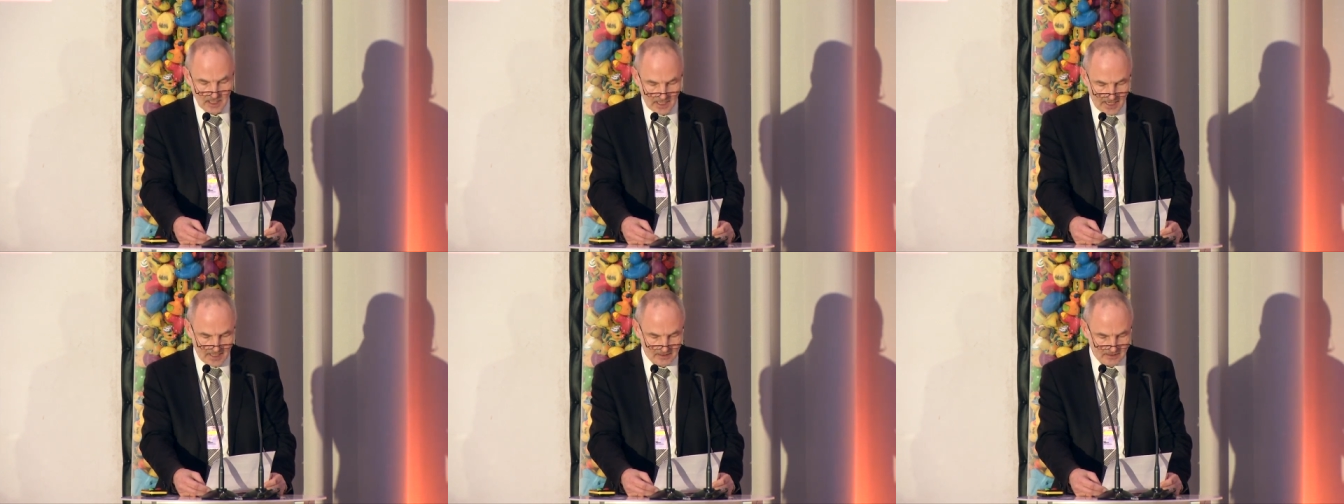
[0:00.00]

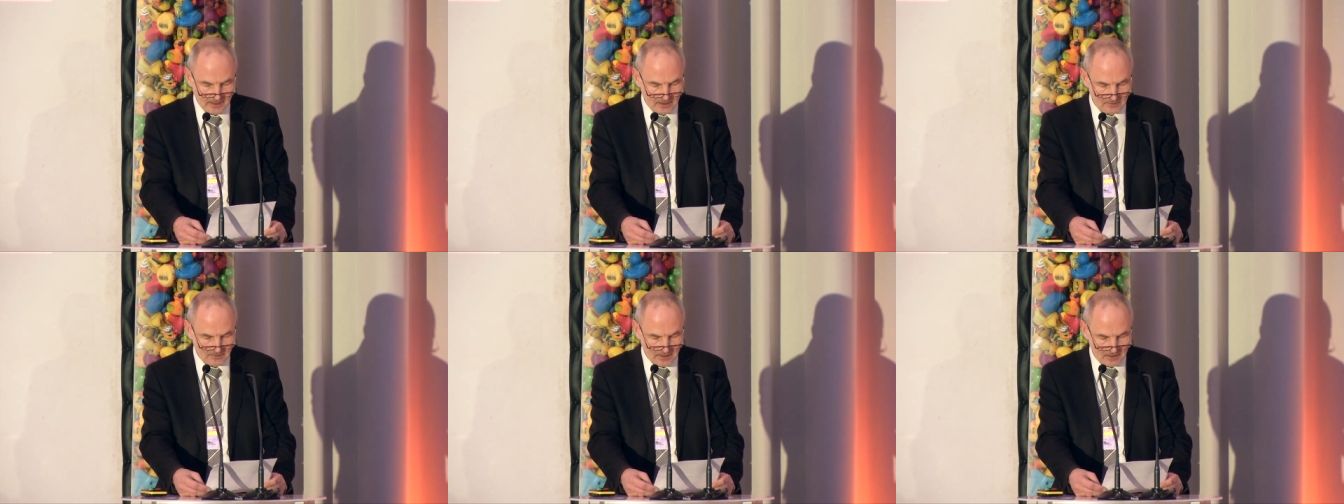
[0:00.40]
and
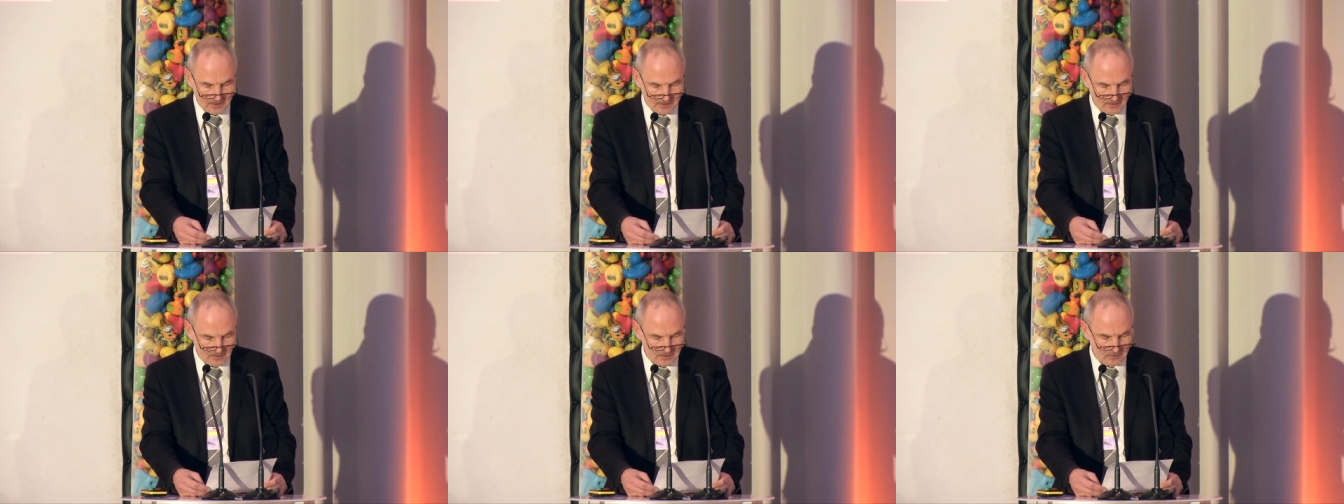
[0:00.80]

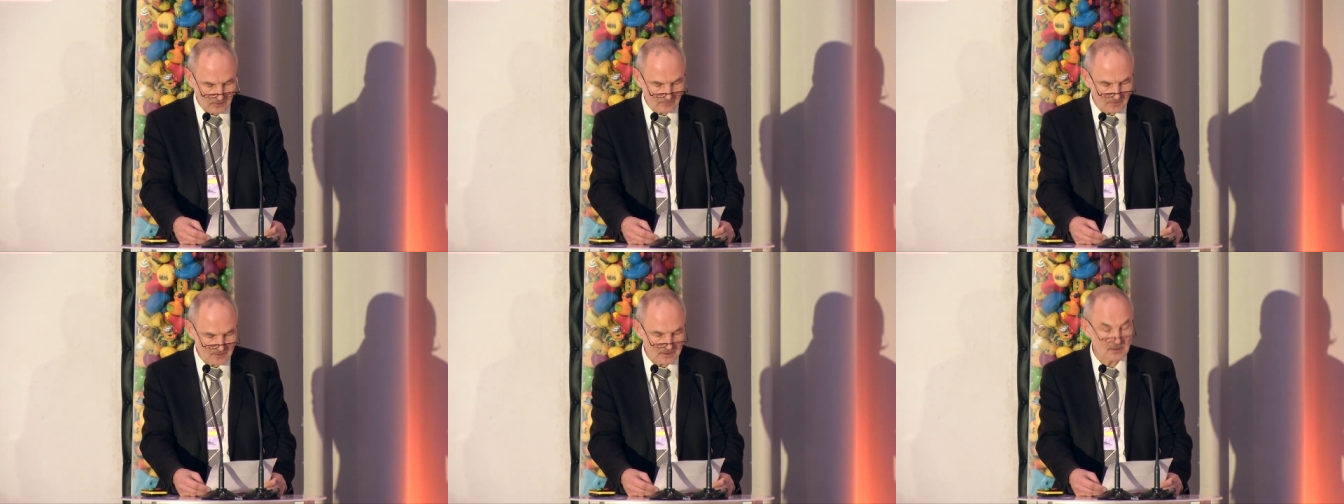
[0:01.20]
educational
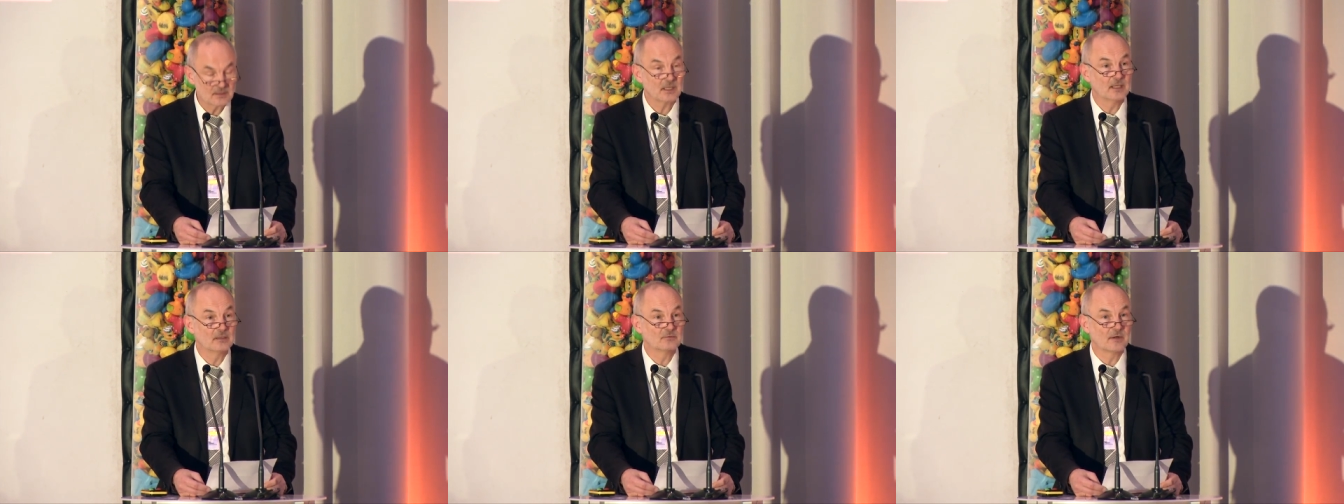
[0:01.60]
services
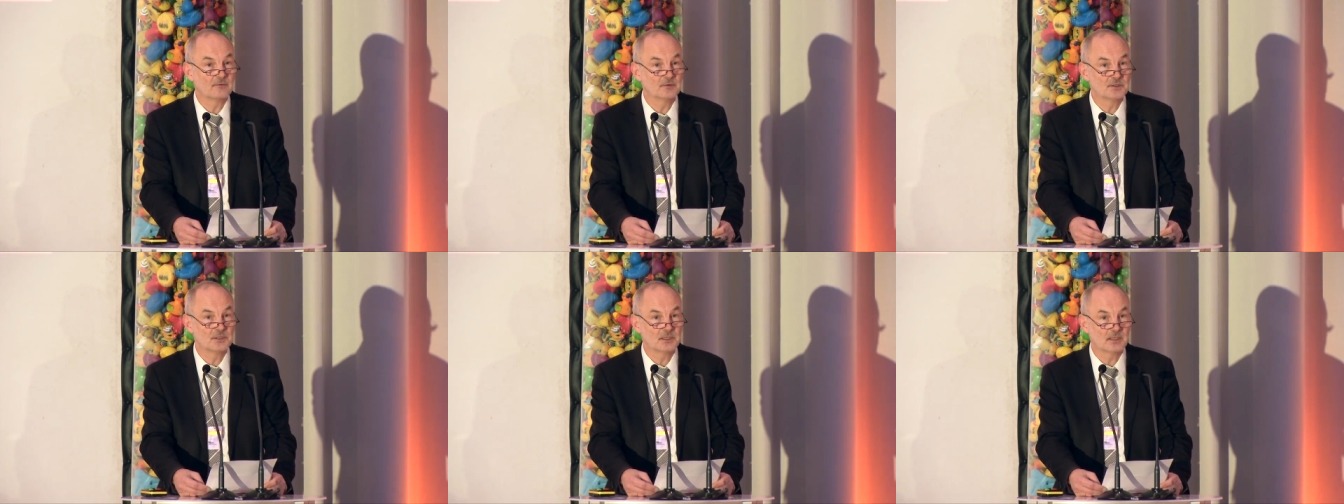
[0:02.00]
in
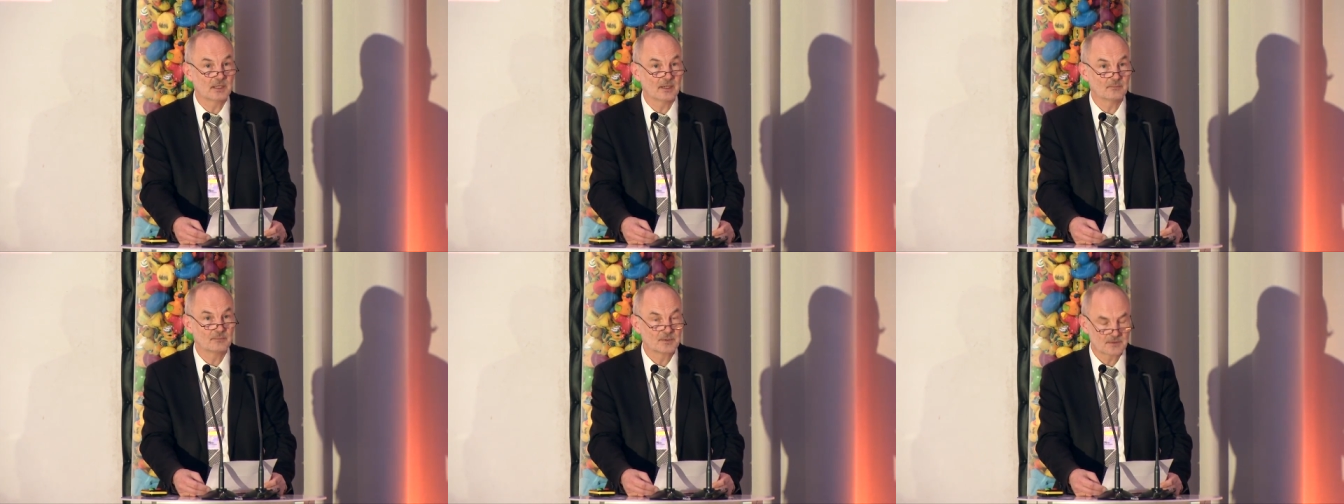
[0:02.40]
refugee
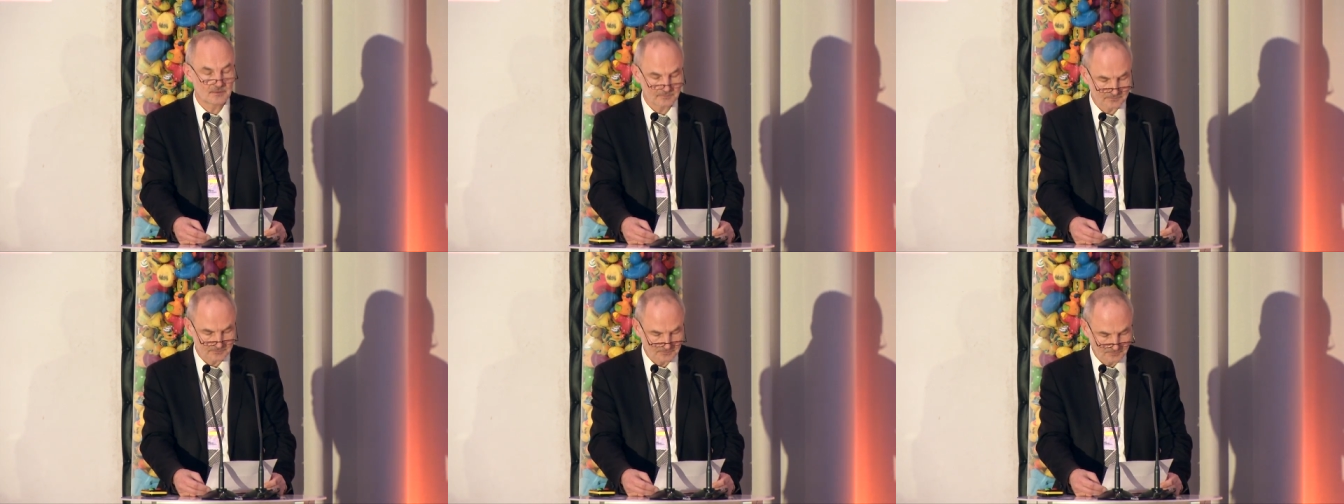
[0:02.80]
camps.
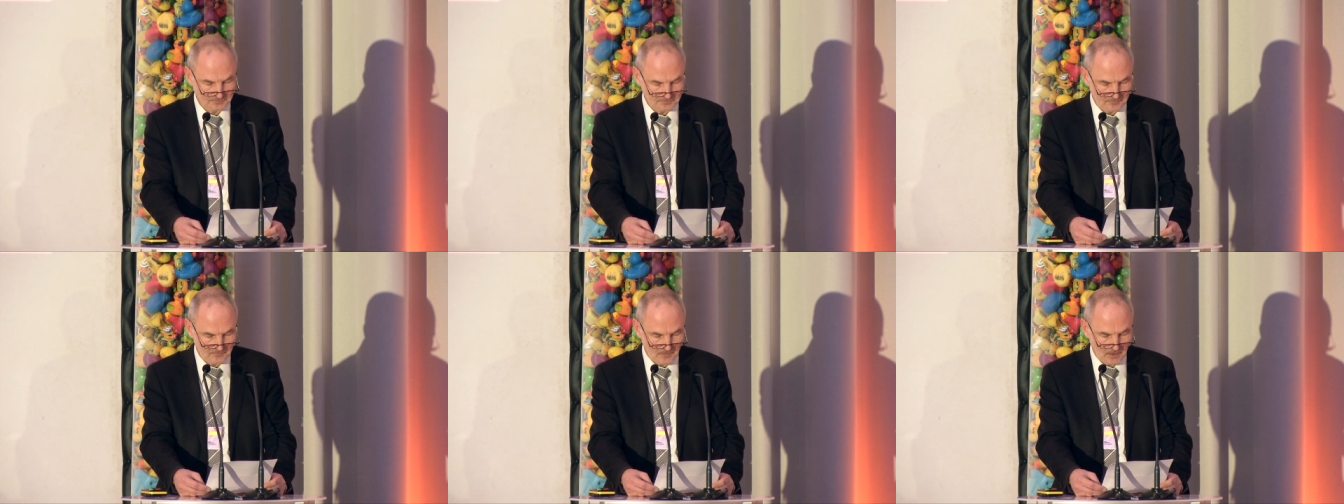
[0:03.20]

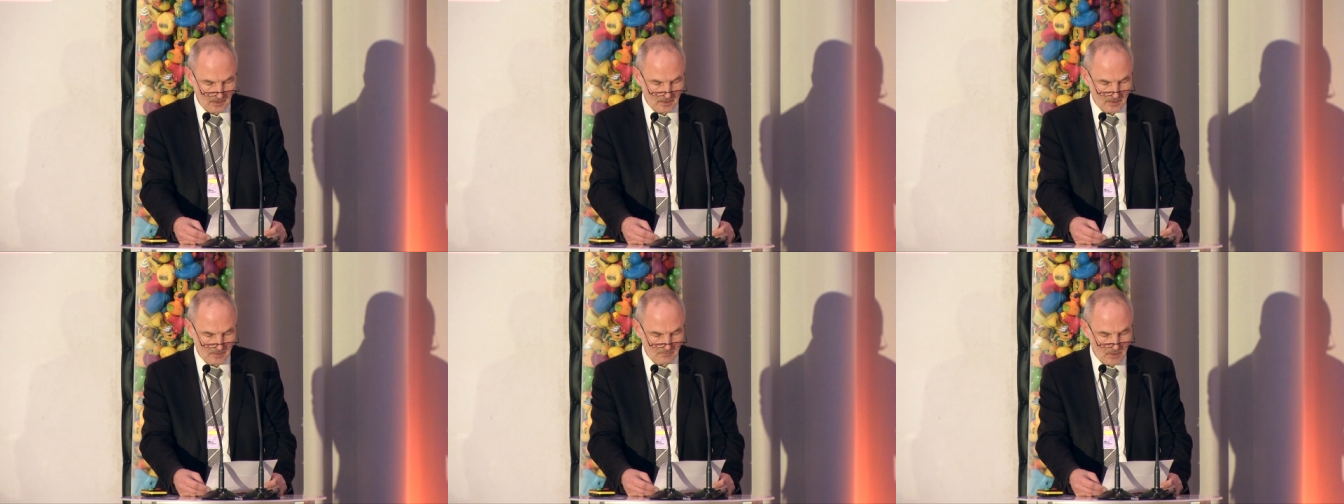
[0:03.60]

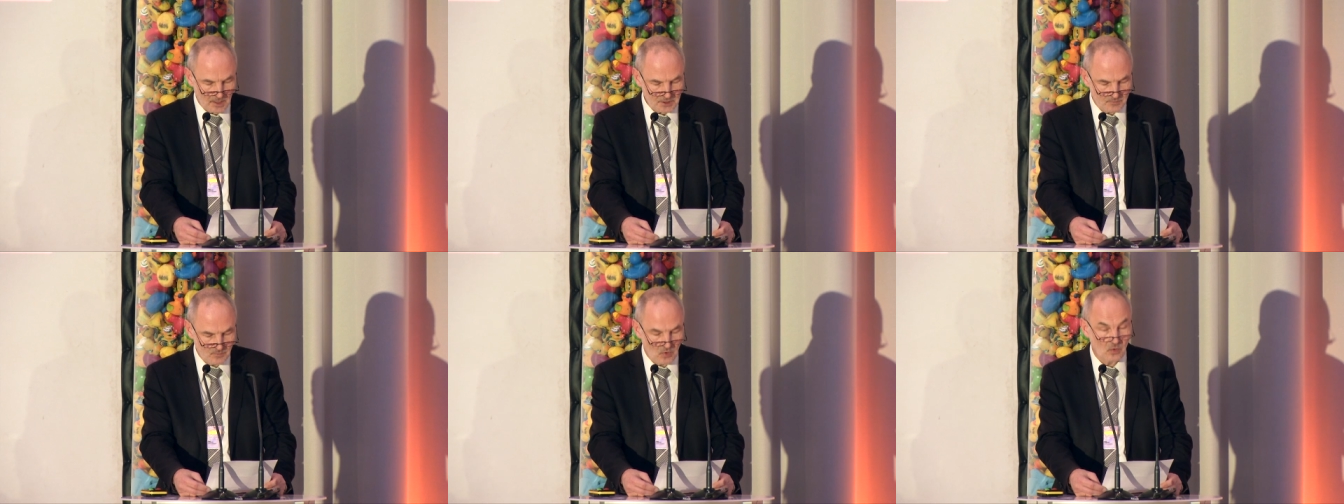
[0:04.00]

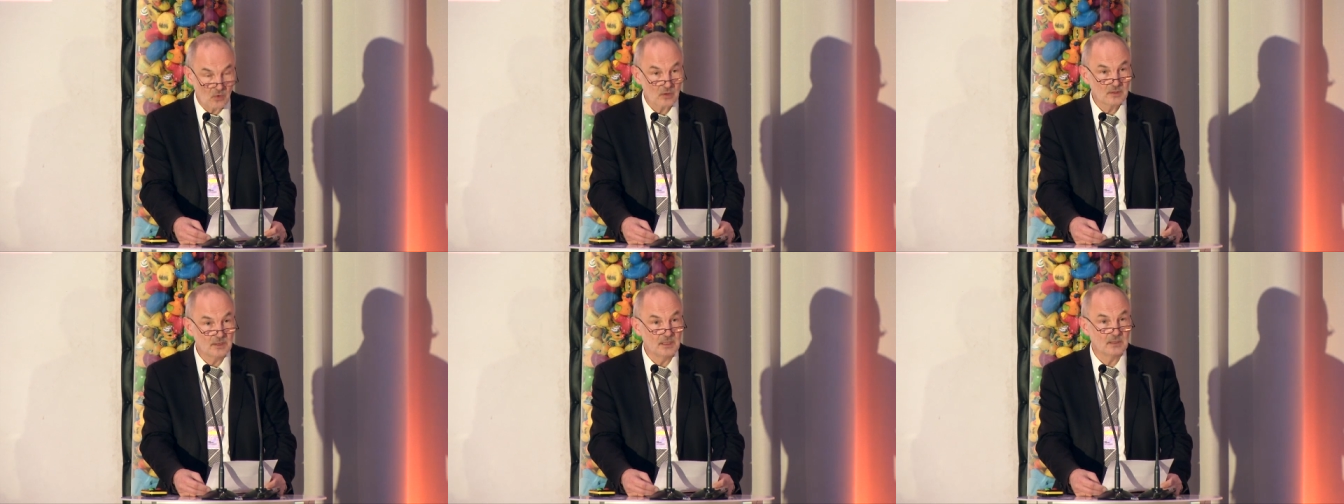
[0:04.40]
Much
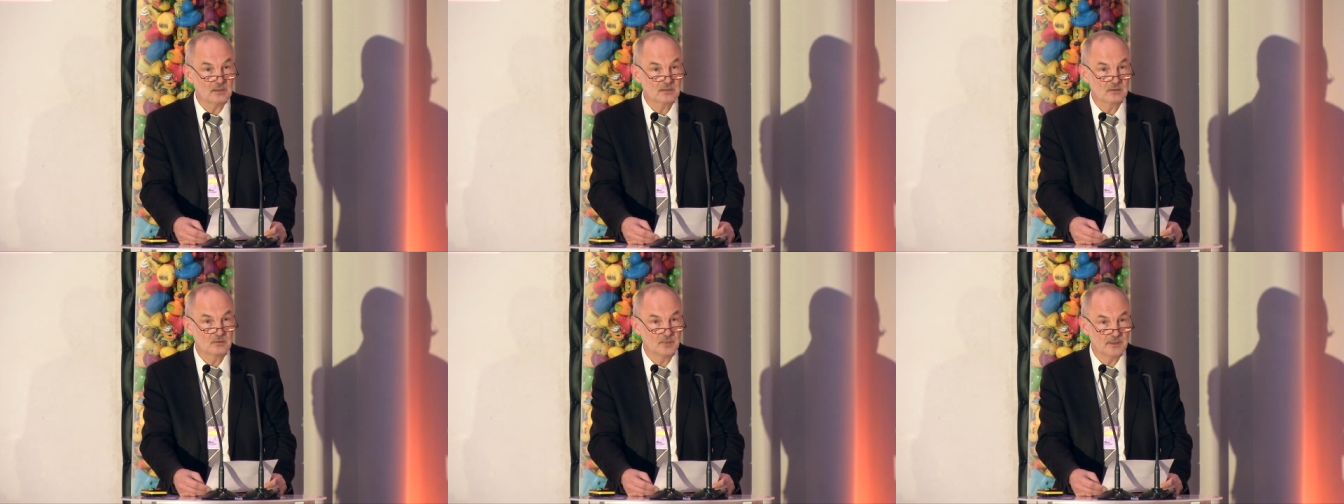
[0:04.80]
more
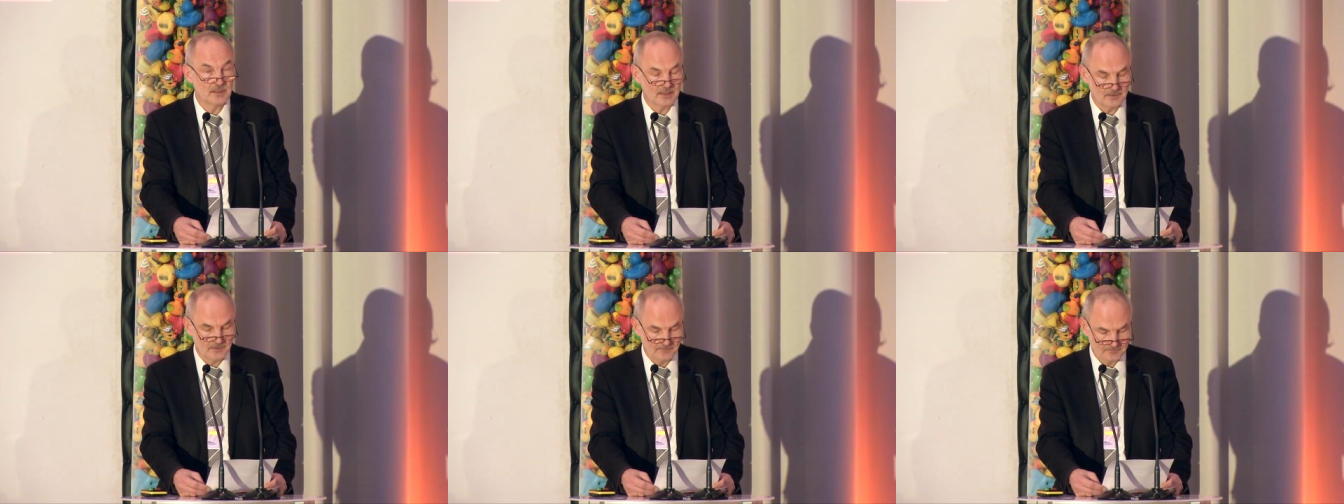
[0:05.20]
needs to be
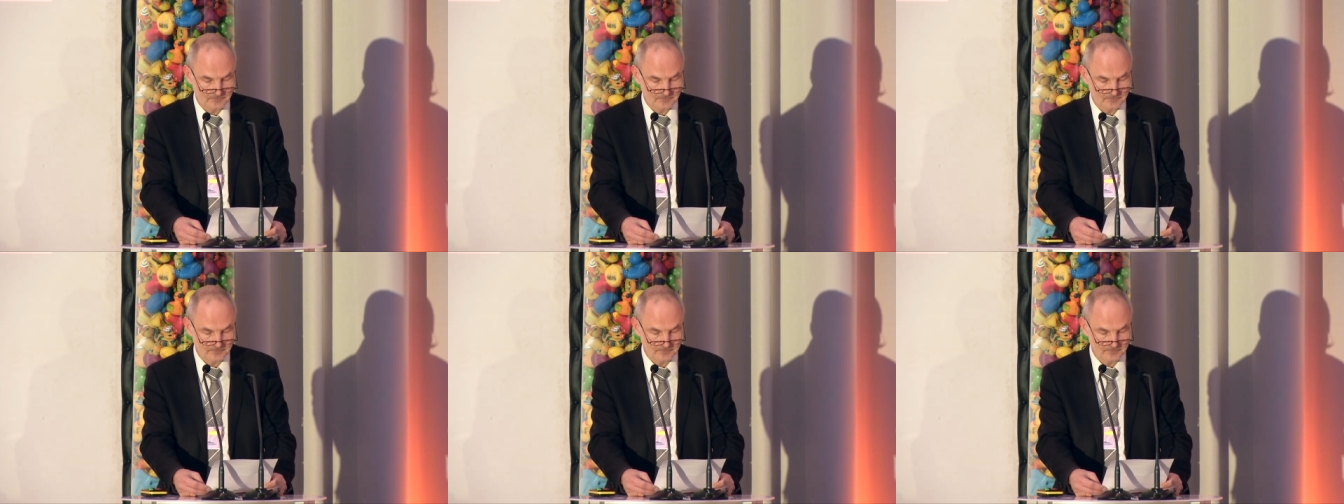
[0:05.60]
done.